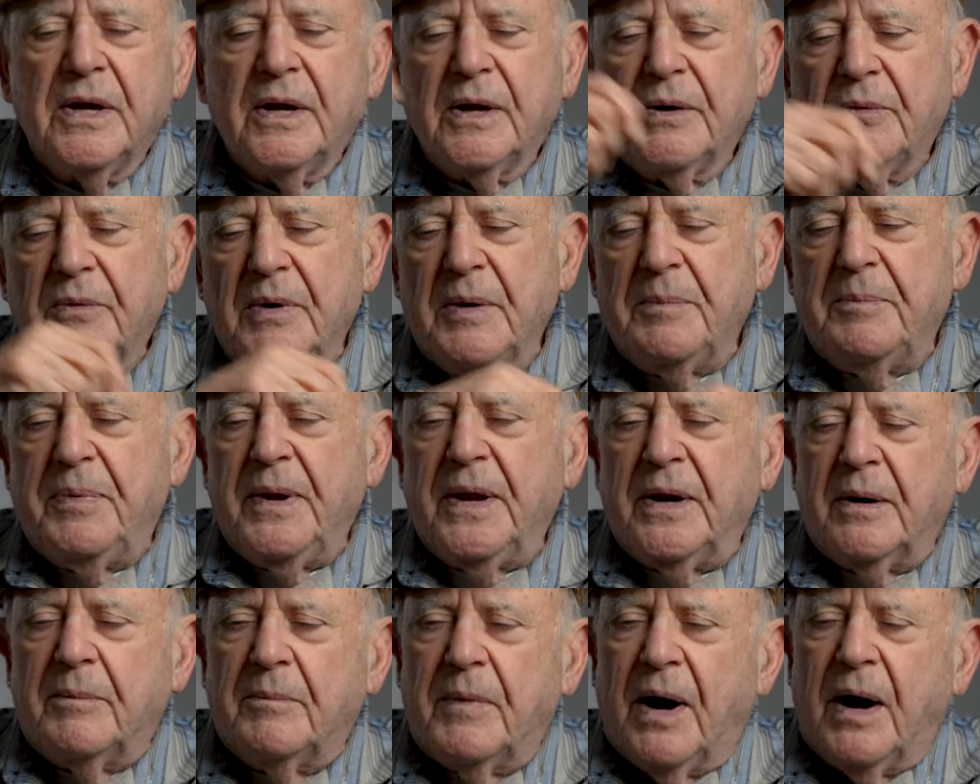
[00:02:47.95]
We
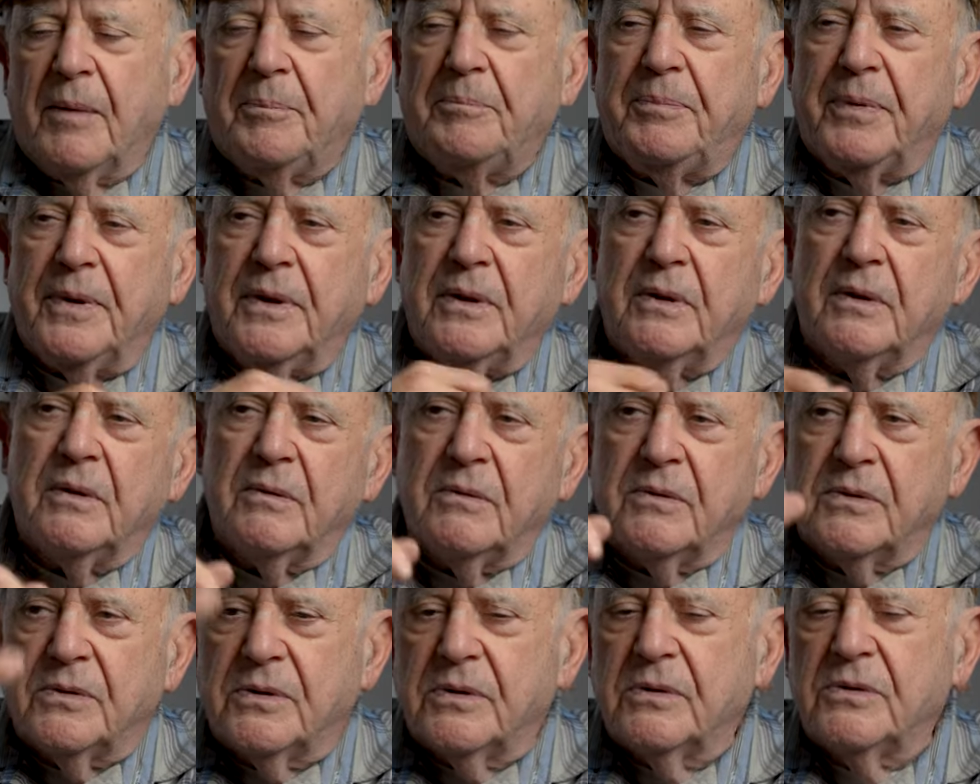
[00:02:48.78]
beat them up,
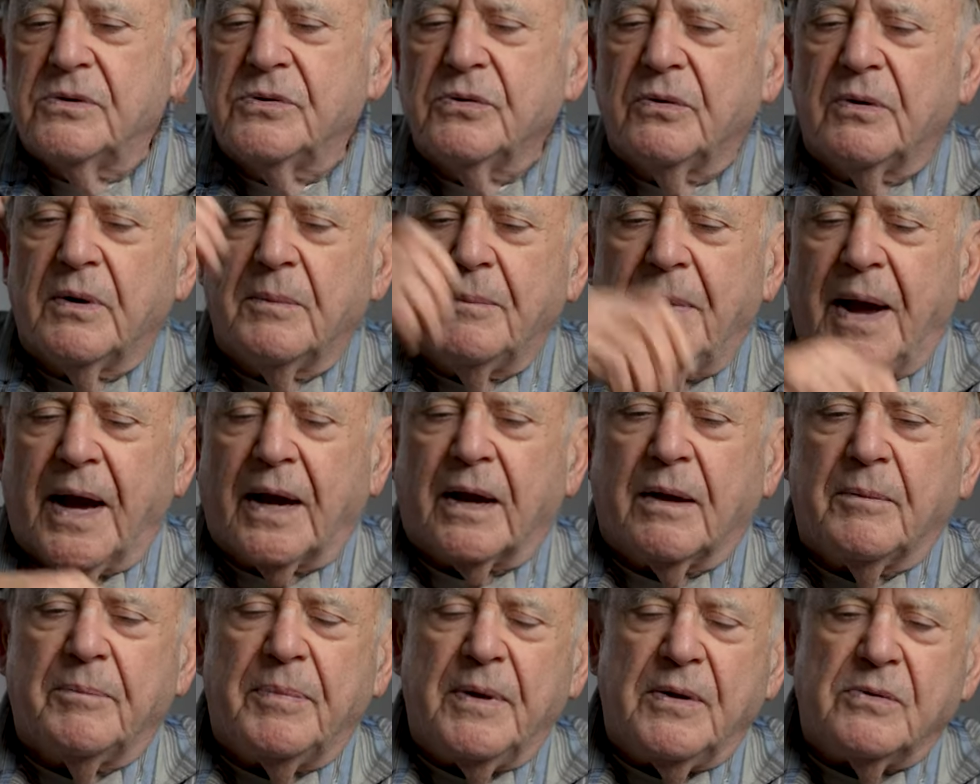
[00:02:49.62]
and Judah
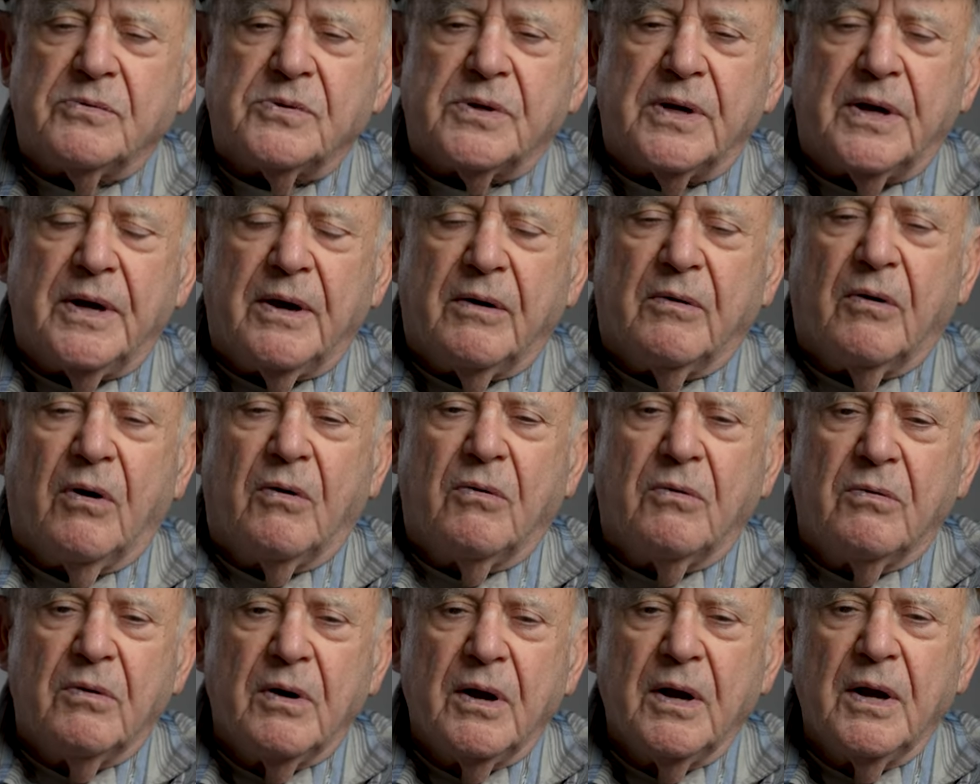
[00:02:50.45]
Maccabee was a
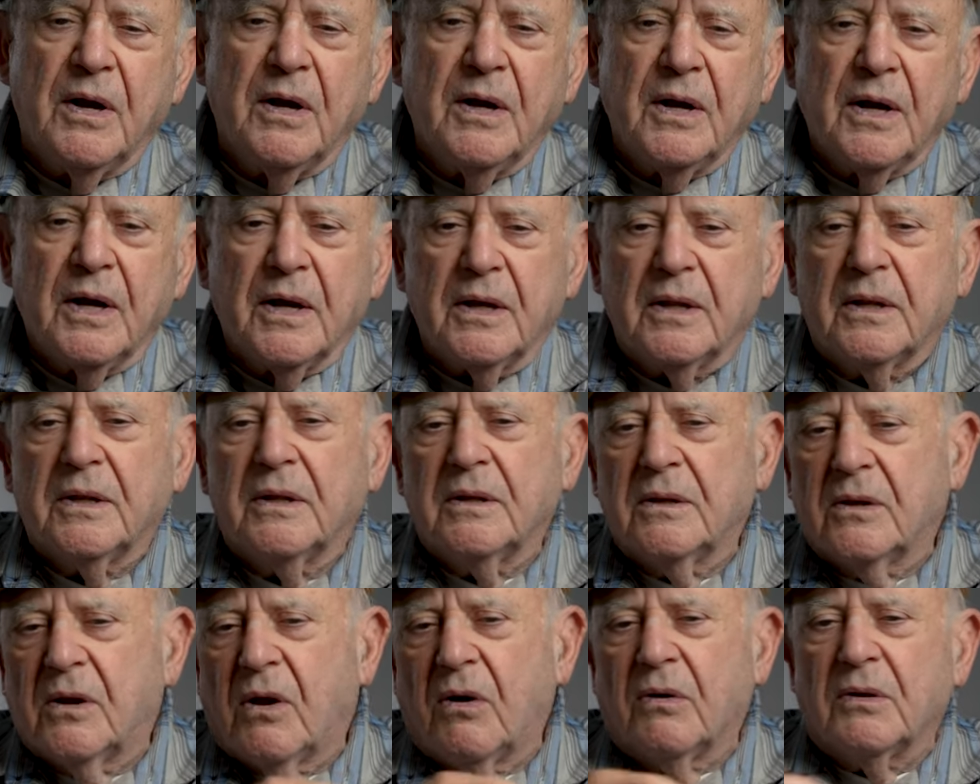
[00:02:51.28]
hero.
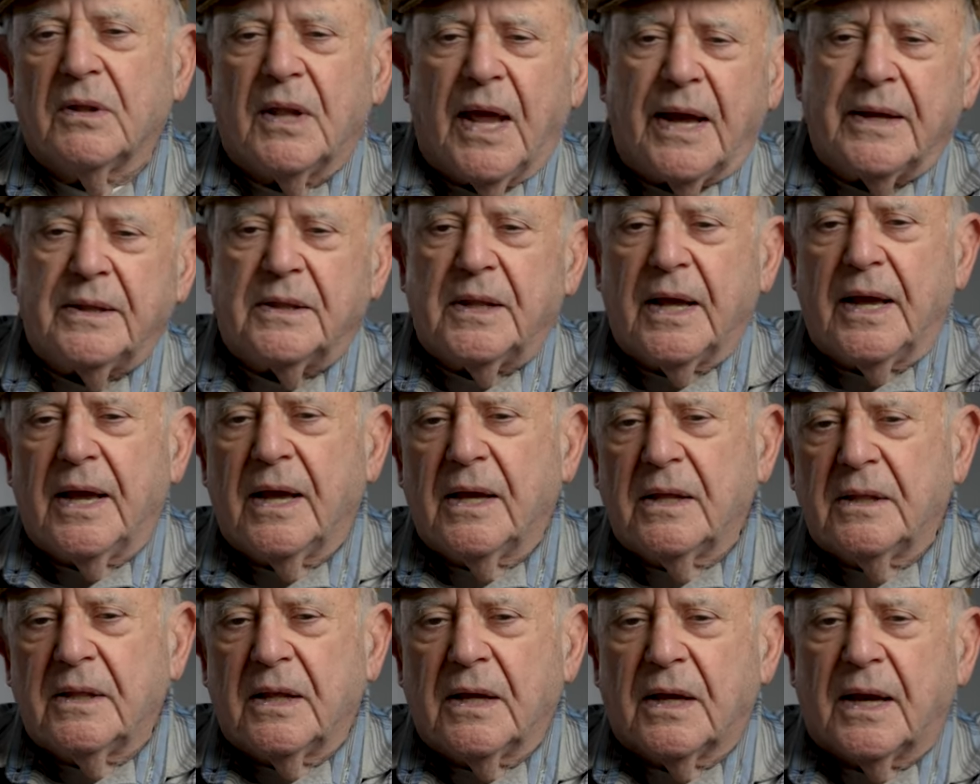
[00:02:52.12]
And go light
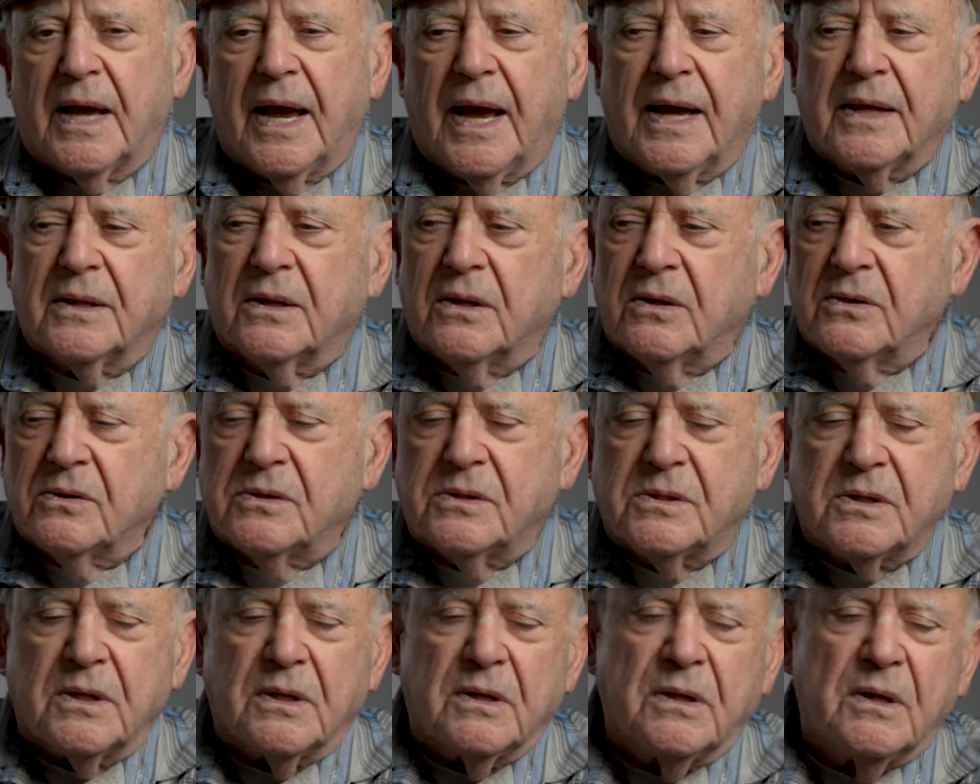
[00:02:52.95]
the the
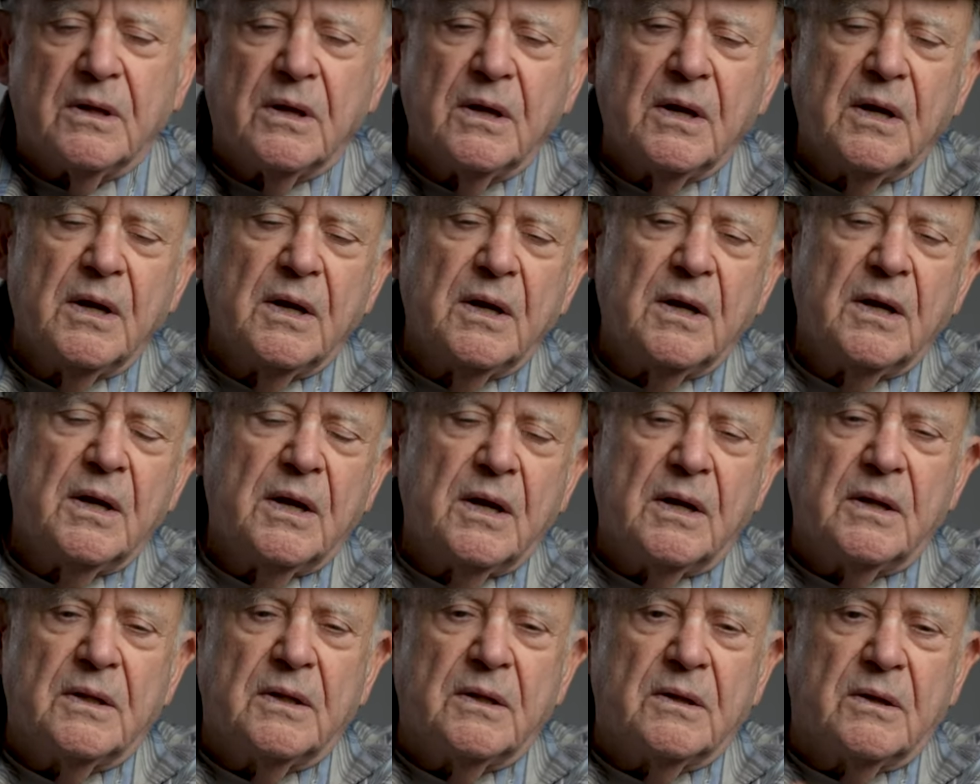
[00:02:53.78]
candles and
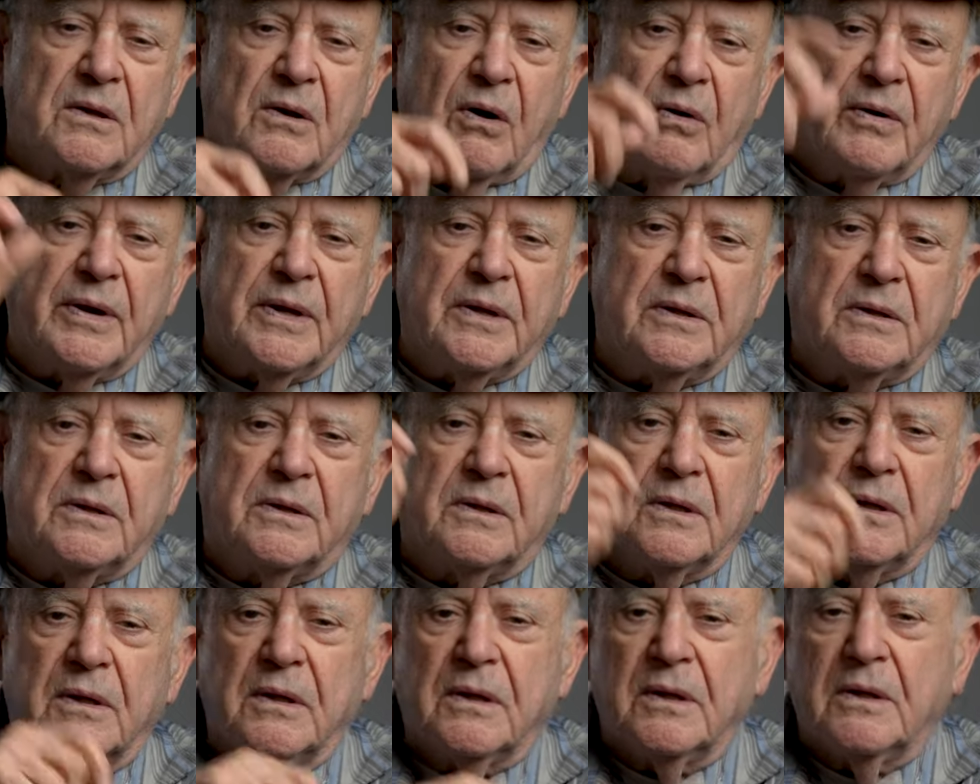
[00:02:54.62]
and go eat
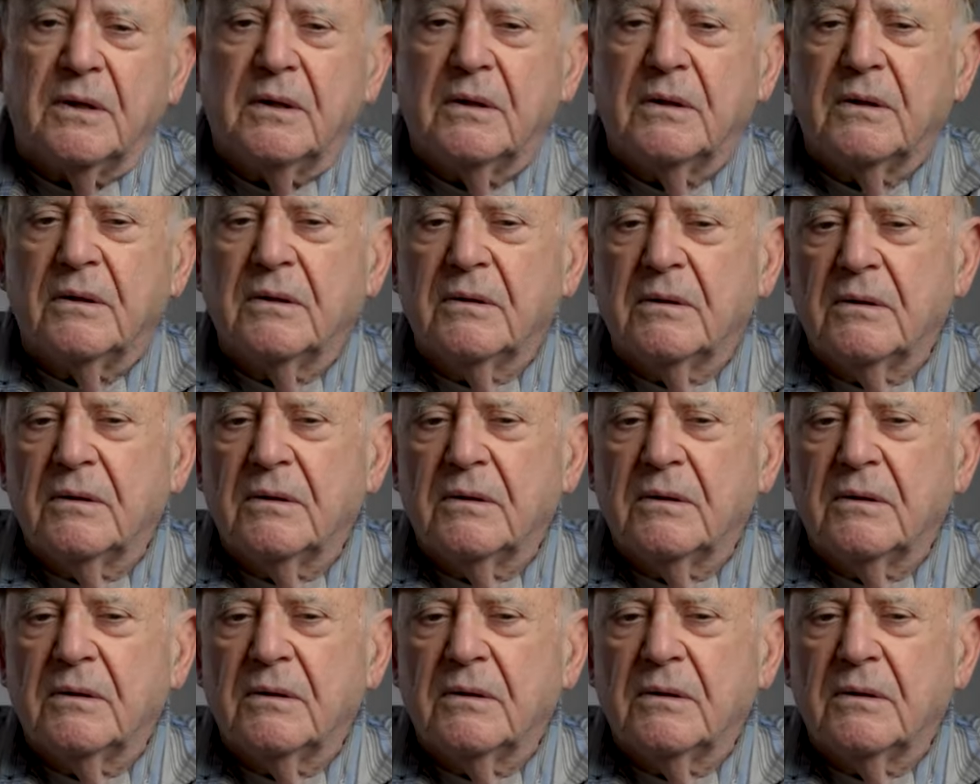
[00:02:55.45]
uh,